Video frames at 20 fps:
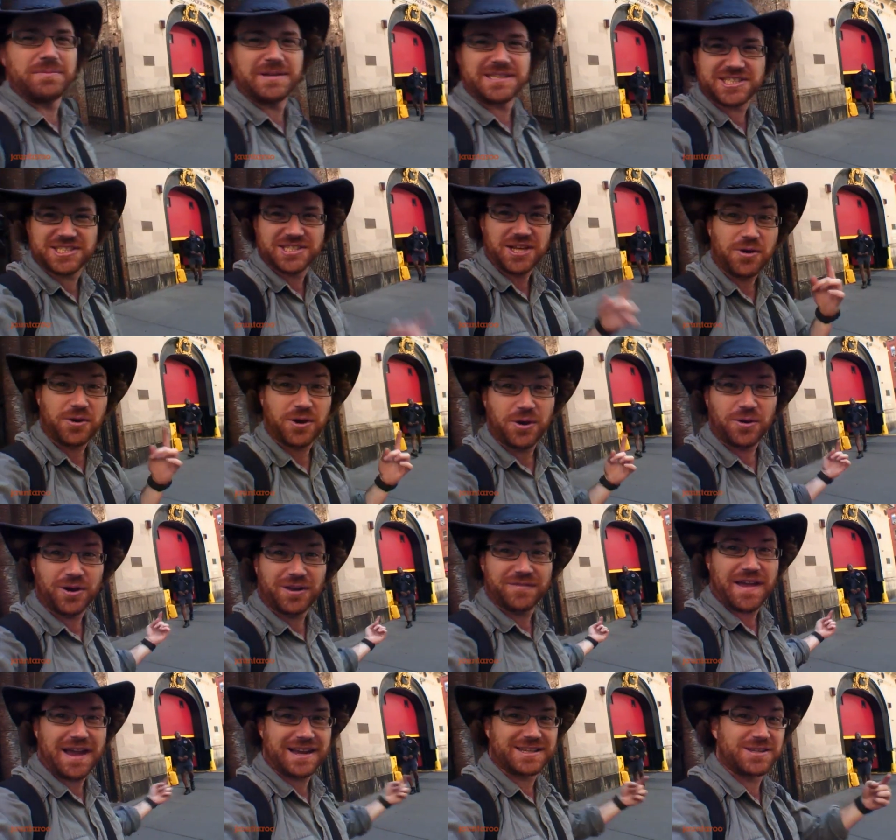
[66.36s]
would be so cool
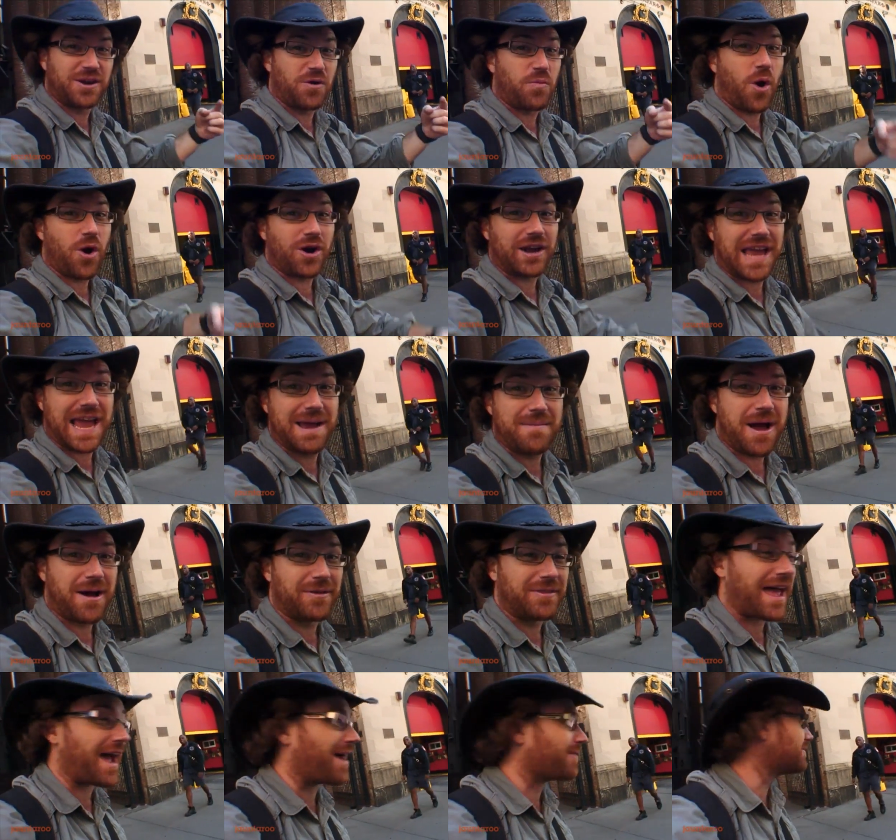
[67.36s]
if XO1 came
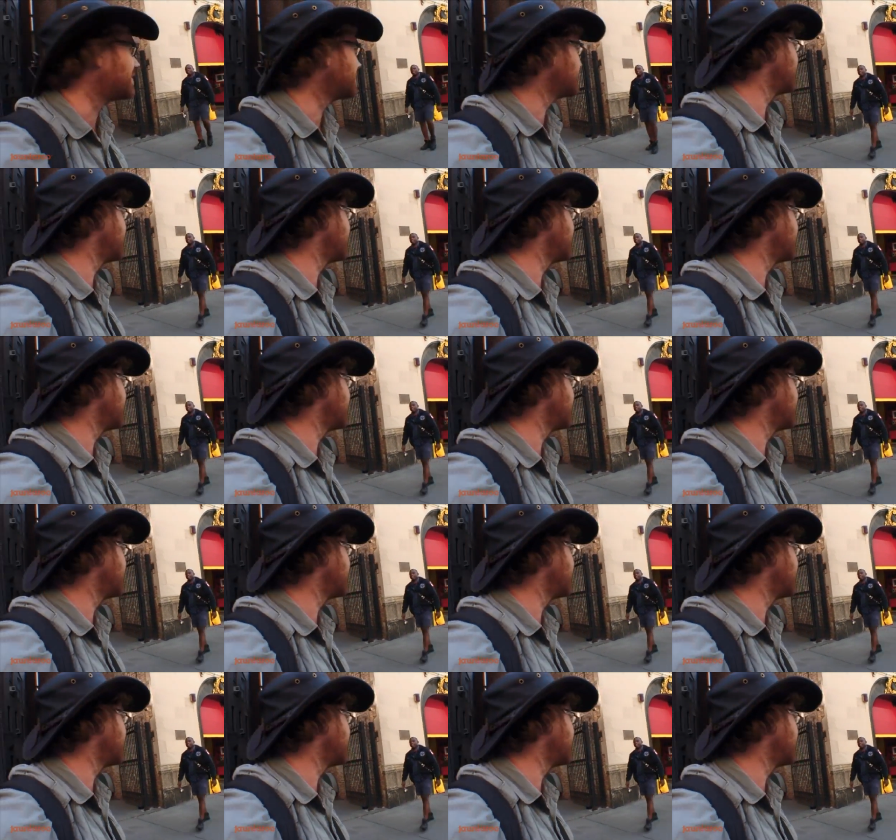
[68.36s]
out now.